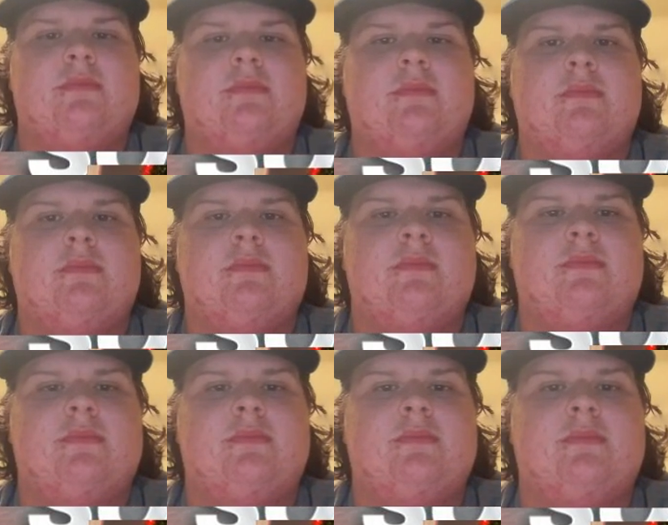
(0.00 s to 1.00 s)

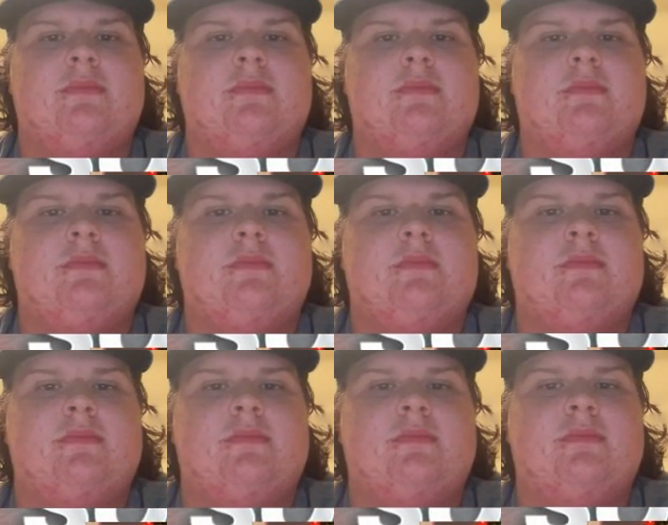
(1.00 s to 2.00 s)

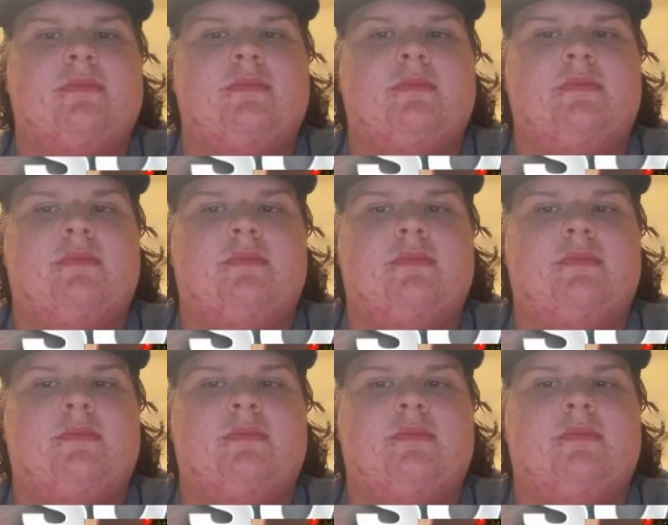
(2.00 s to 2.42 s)
No words are spoken by the person on screen.